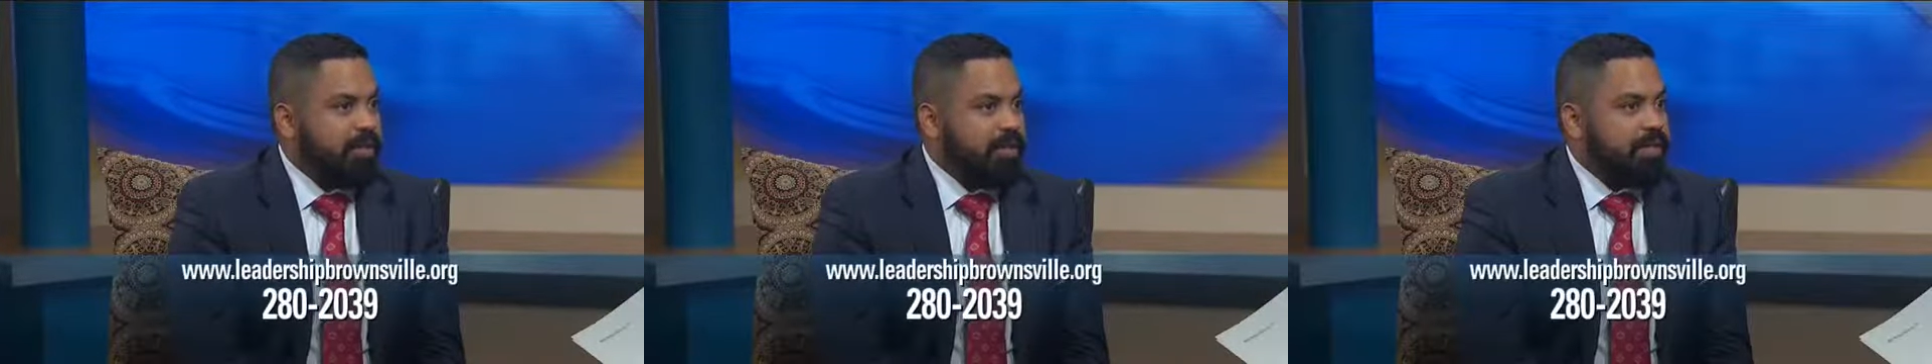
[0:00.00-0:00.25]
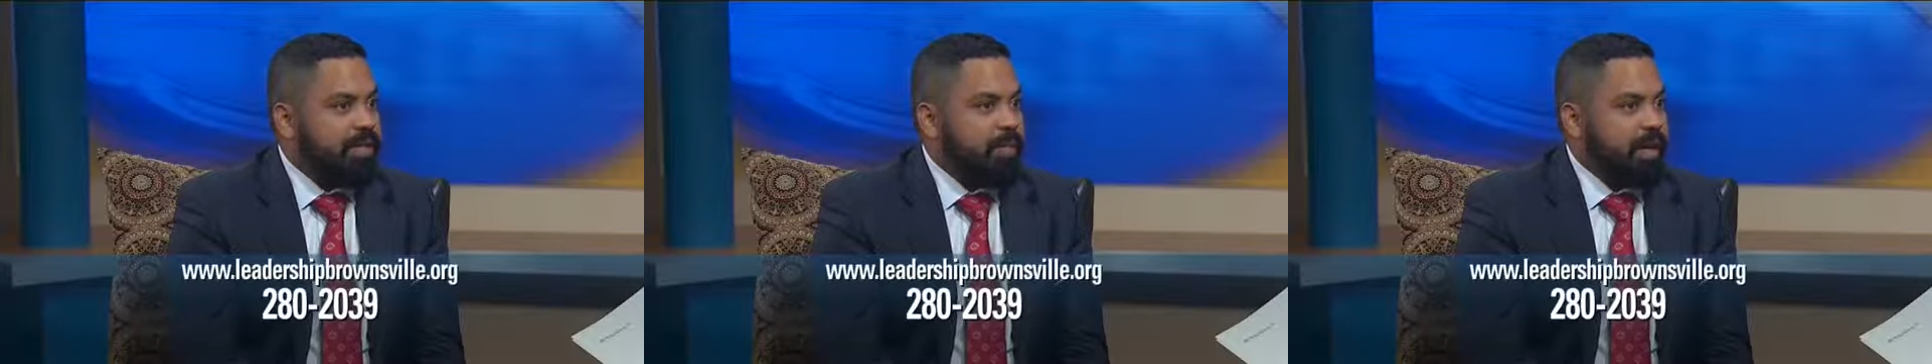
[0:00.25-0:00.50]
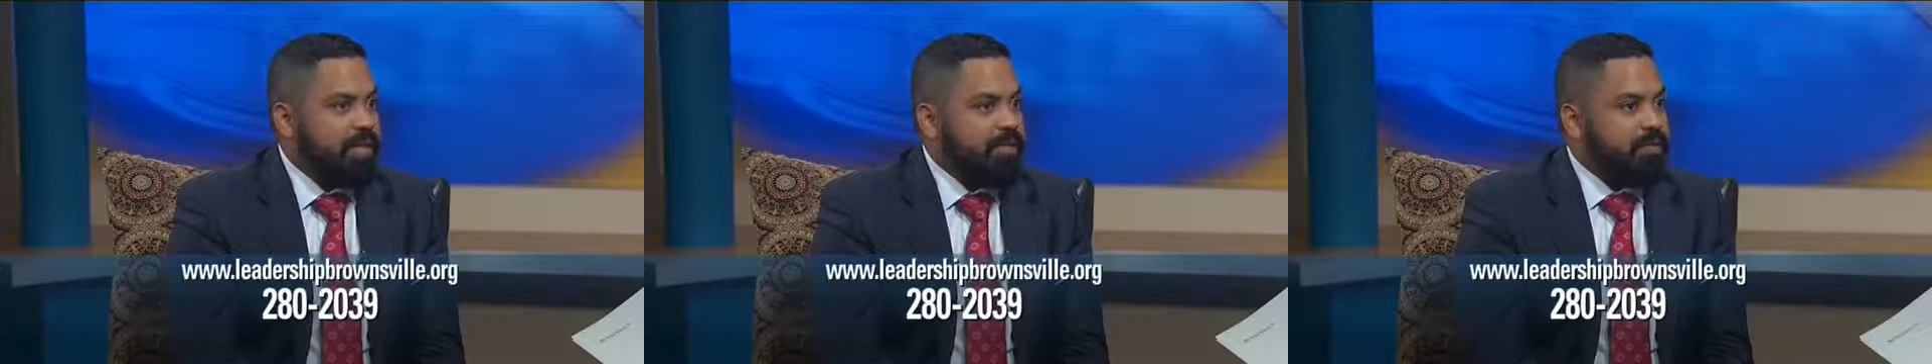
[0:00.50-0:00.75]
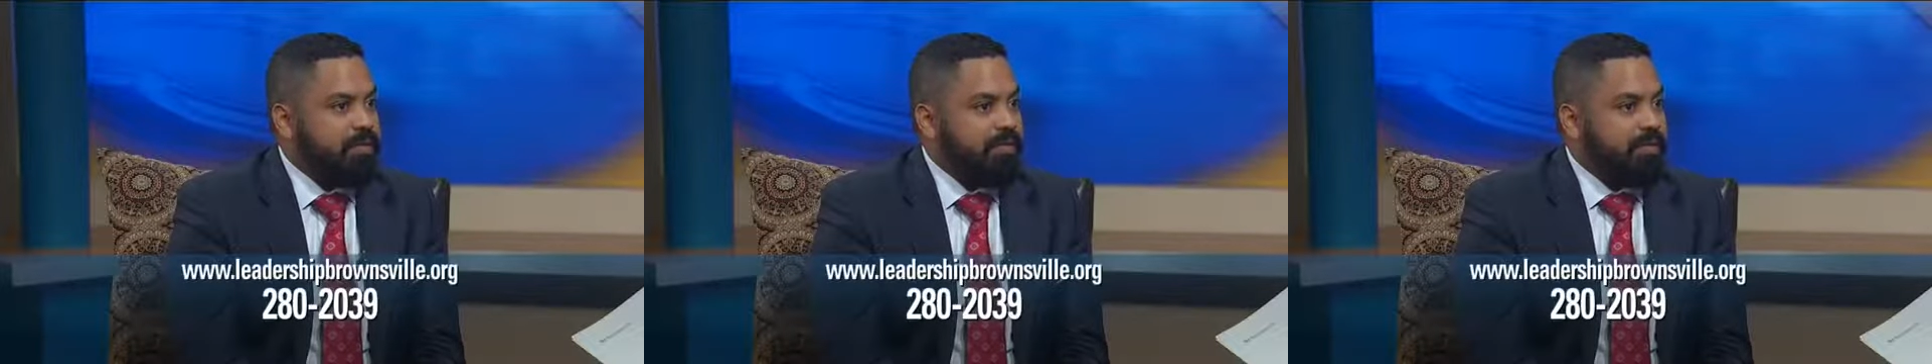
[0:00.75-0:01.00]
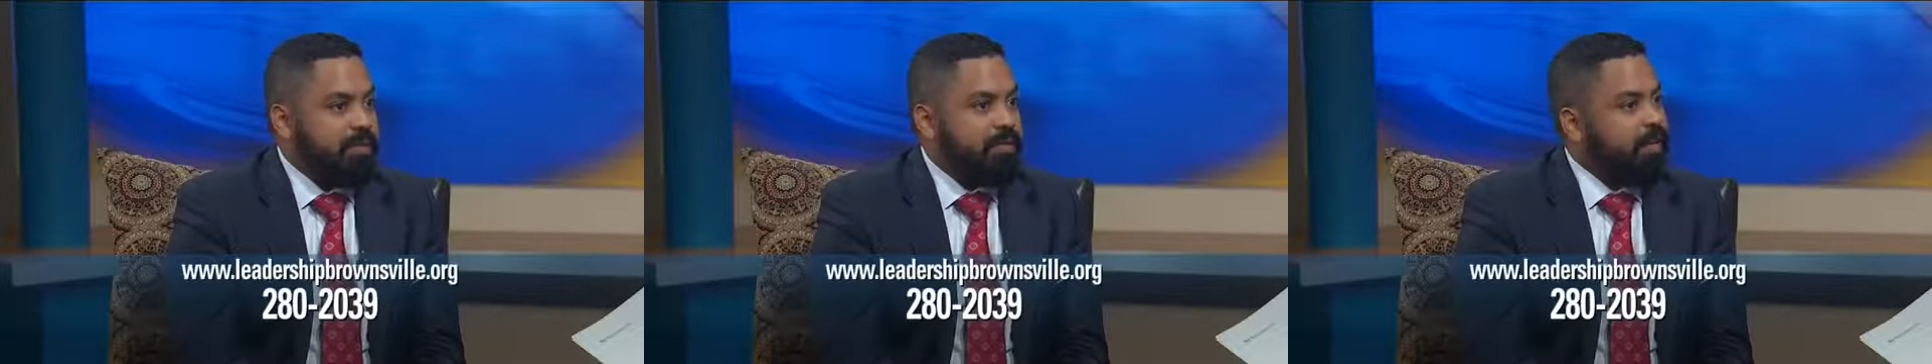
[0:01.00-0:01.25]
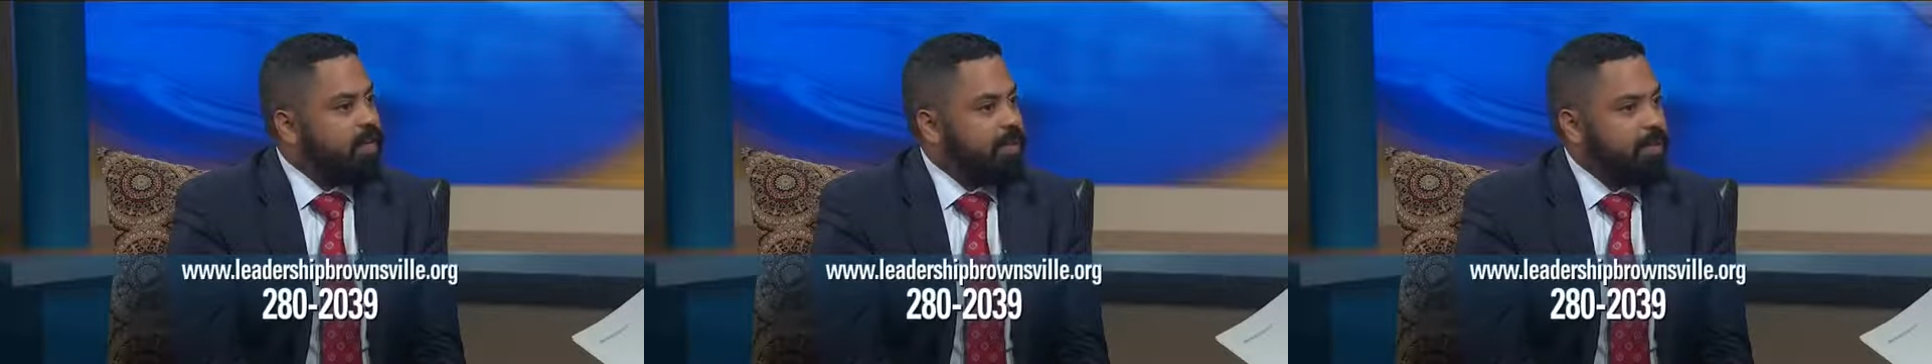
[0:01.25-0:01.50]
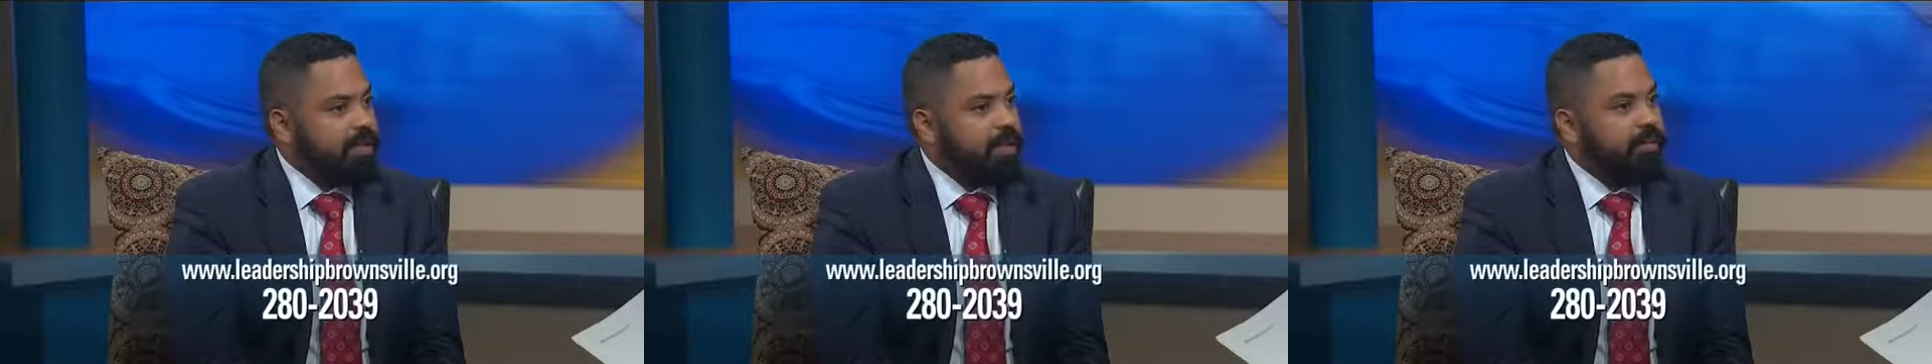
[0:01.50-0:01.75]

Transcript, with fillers: Leadership Brownsville via Facebook,